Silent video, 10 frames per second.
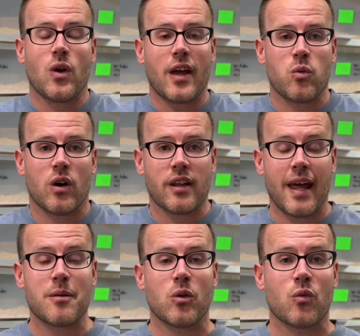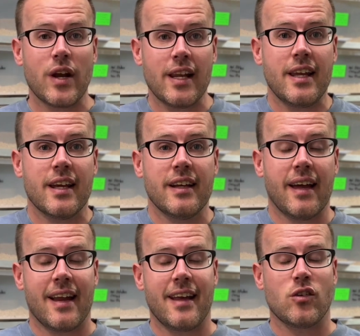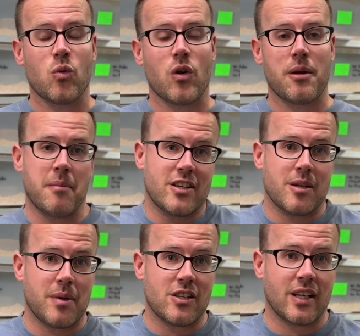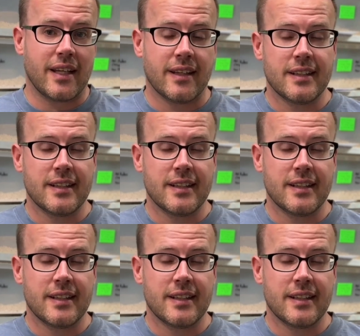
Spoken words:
like one animal really, and they don't want to miss it, basically.